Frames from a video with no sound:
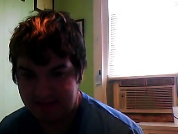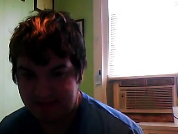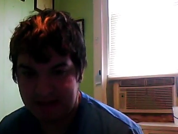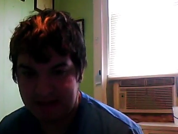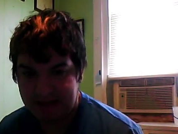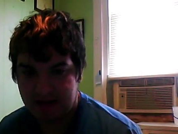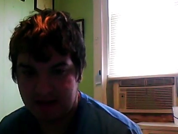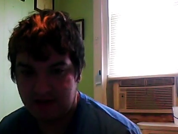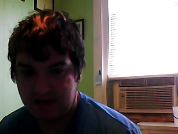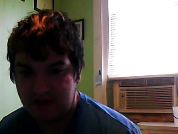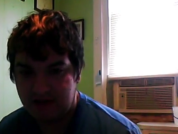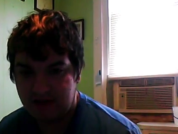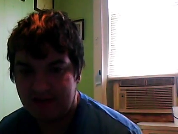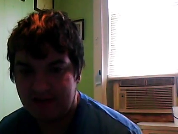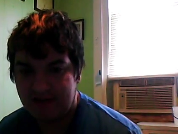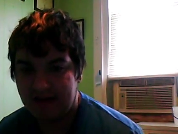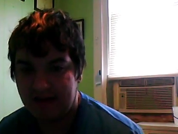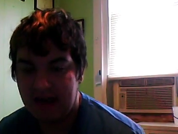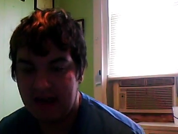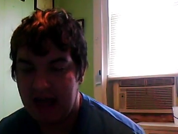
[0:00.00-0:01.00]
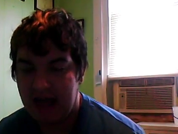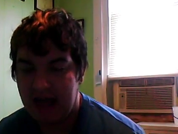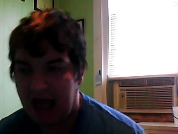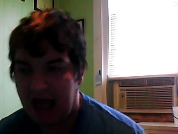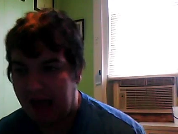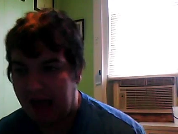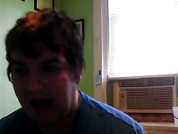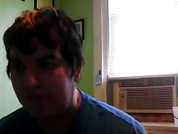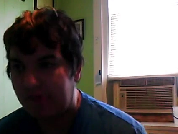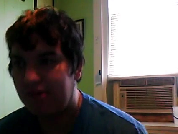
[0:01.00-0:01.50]
because
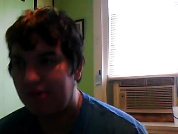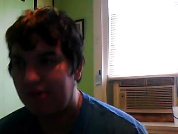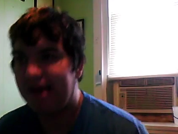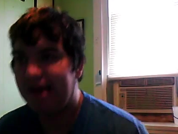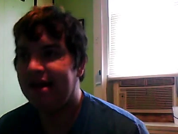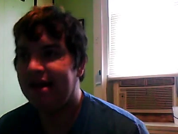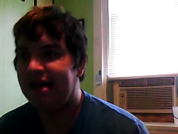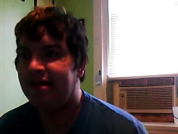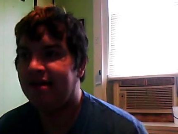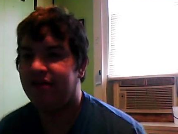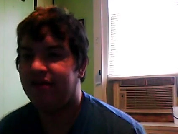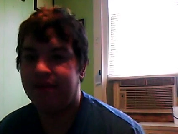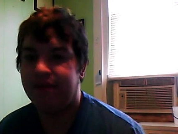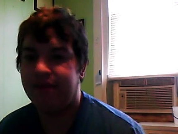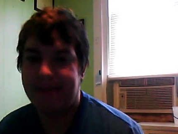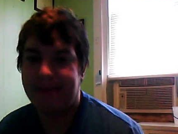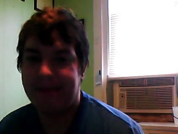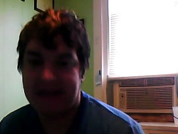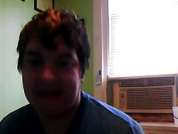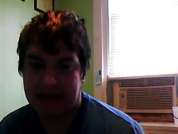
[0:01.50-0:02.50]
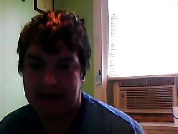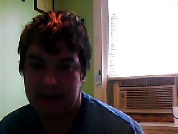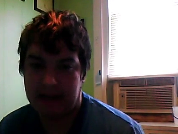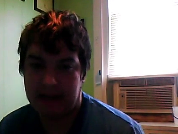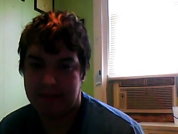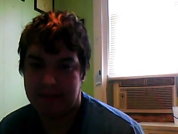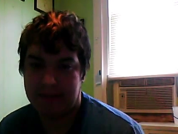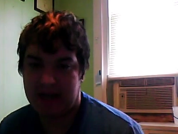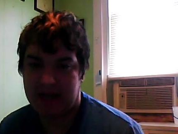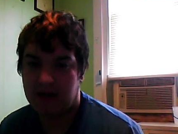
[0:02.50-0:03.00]
I was waiting until the beta
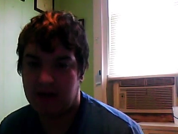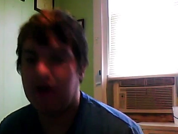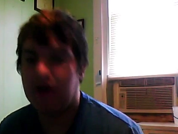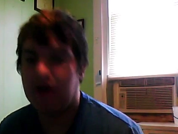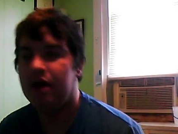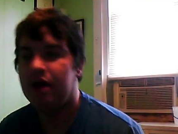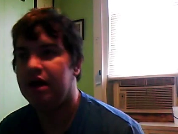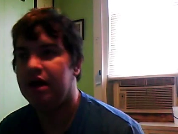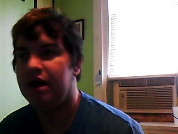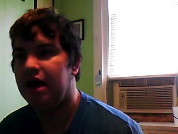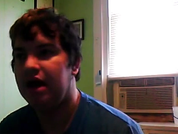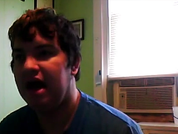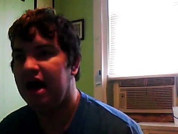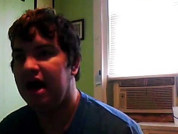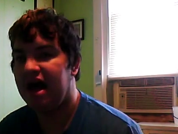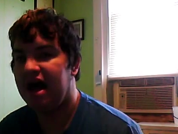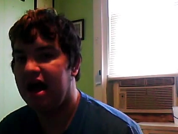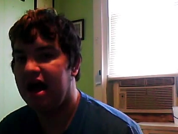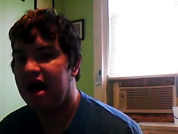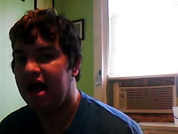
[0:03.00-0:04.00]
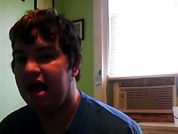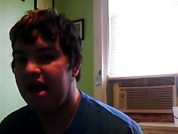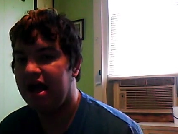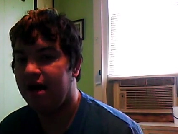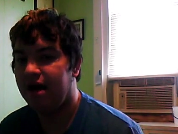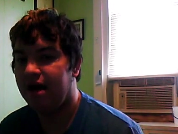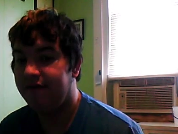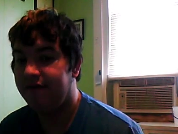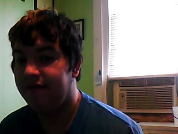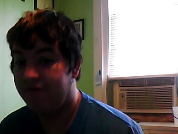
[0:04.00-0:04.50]
came out. I,
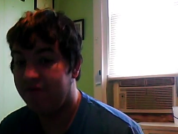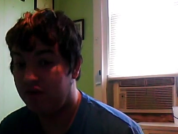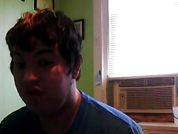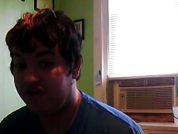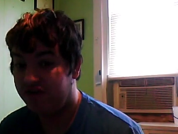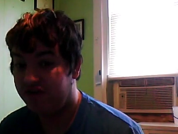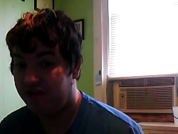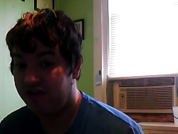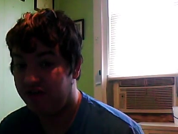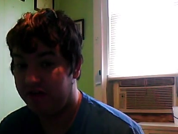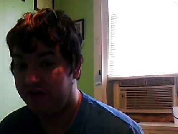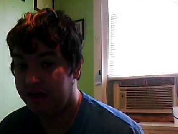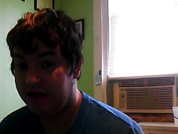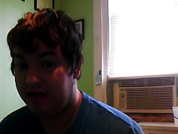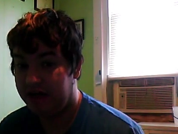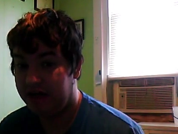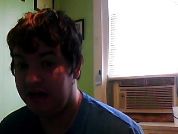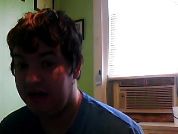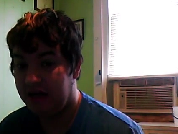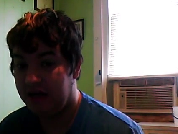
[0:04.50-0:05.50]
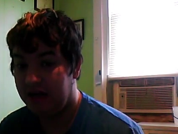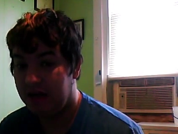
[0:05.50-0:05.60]
unfortunately,